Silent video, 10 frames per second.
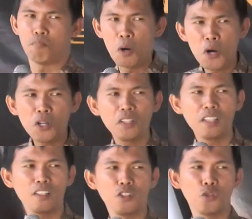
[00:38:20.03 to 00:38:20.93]

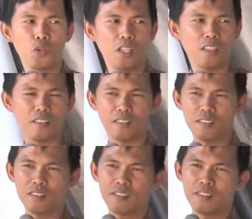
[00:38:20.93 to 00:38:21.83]
Burdened in doing it.
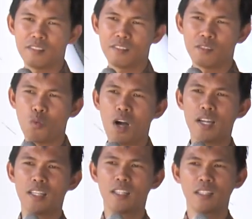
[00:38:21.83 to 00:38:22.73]
Why?